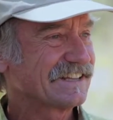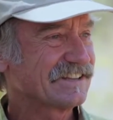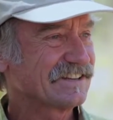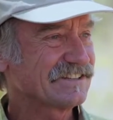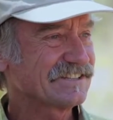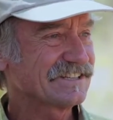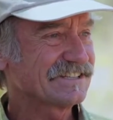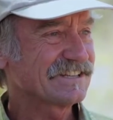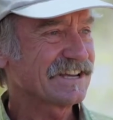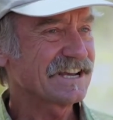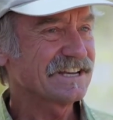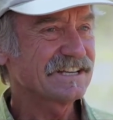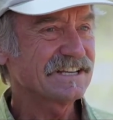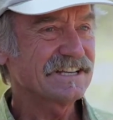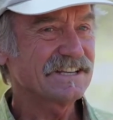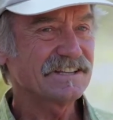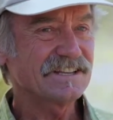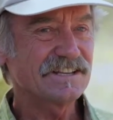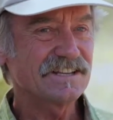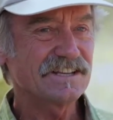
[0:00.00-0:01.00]
there's this
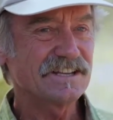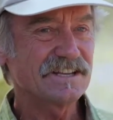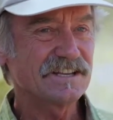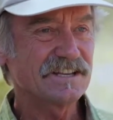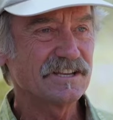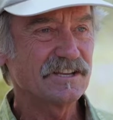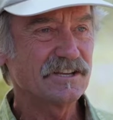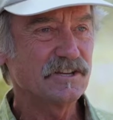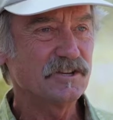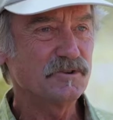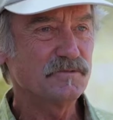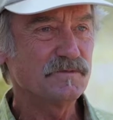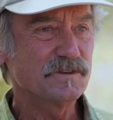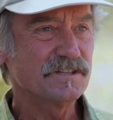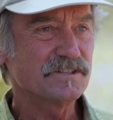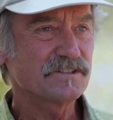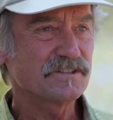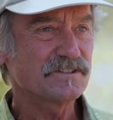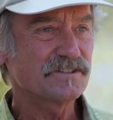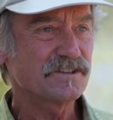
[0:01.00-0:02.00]
idea that
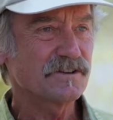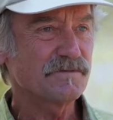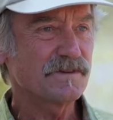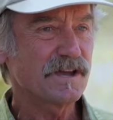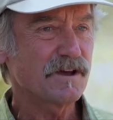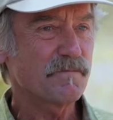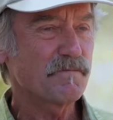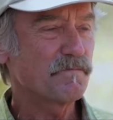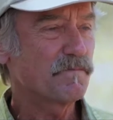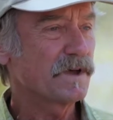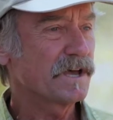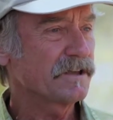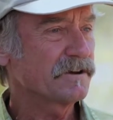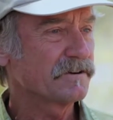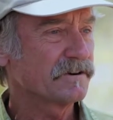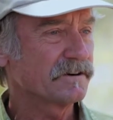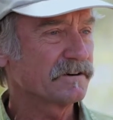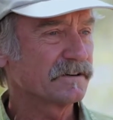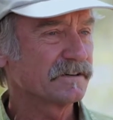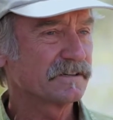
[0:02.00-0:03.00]
humans are somehow
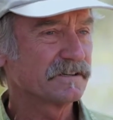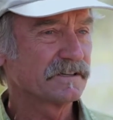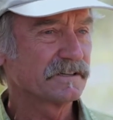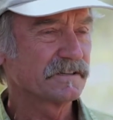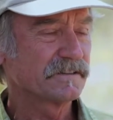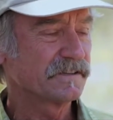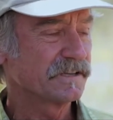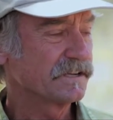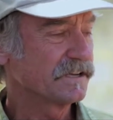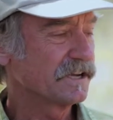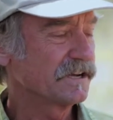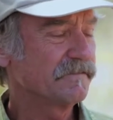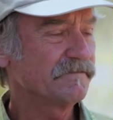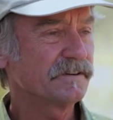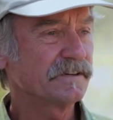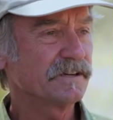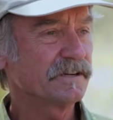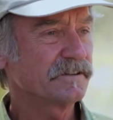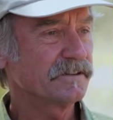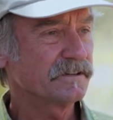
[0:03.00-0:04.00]
better than
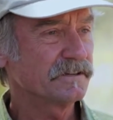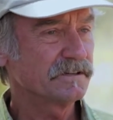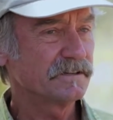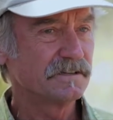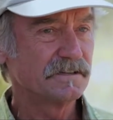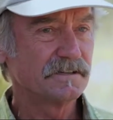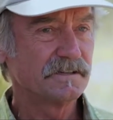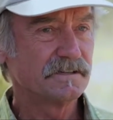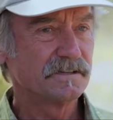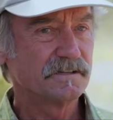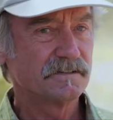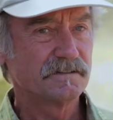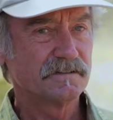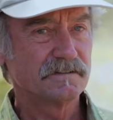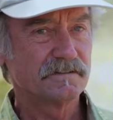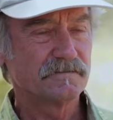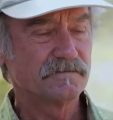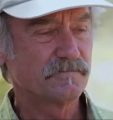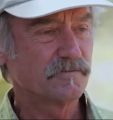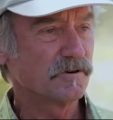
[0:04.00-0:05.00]
every other
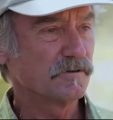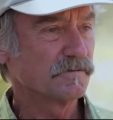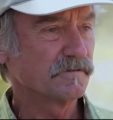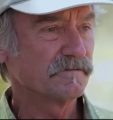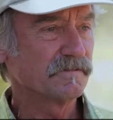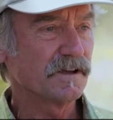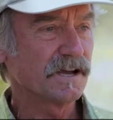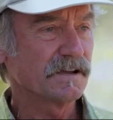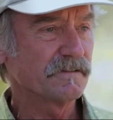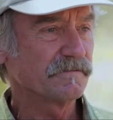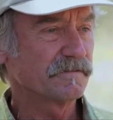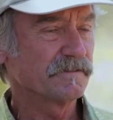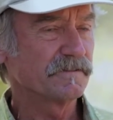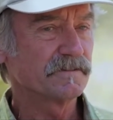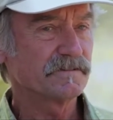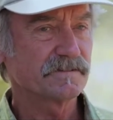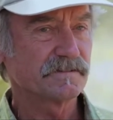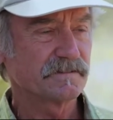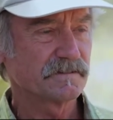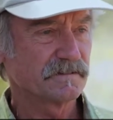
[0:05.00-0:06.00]
form of life, and
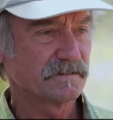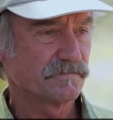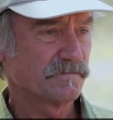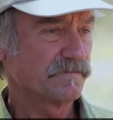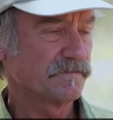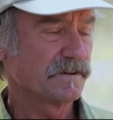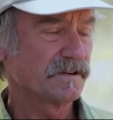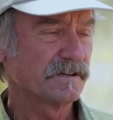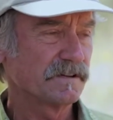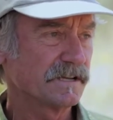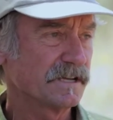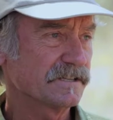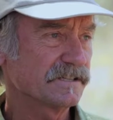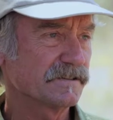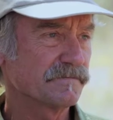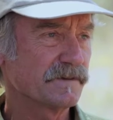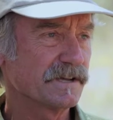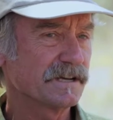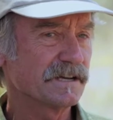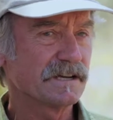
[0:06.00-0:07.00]
there's an
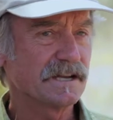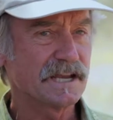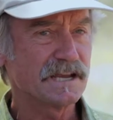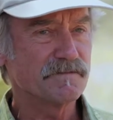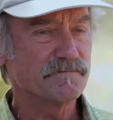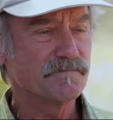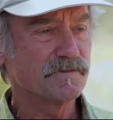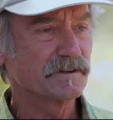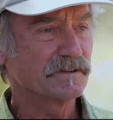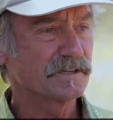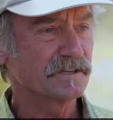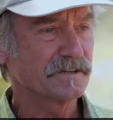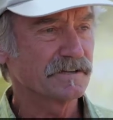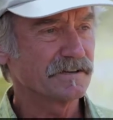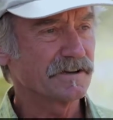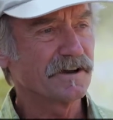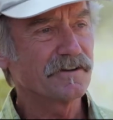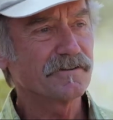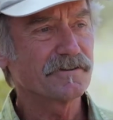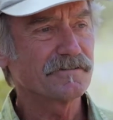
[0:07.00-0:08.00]
estimated 8 million
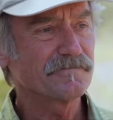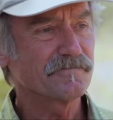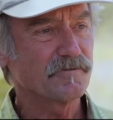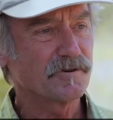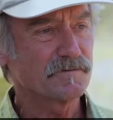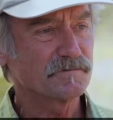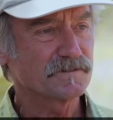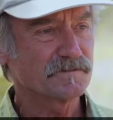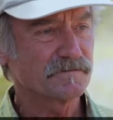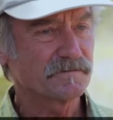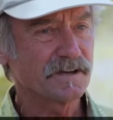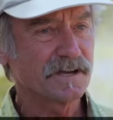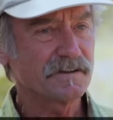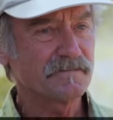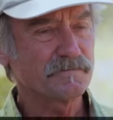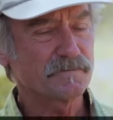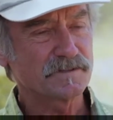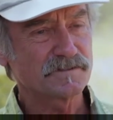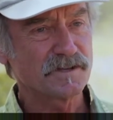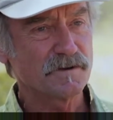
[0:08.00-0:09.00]
other forms of life,
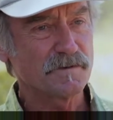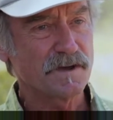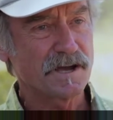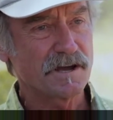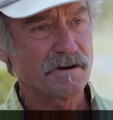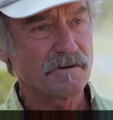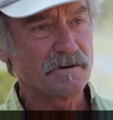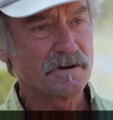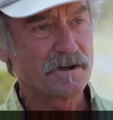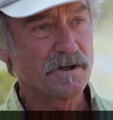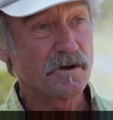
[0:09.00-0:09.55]
but somehow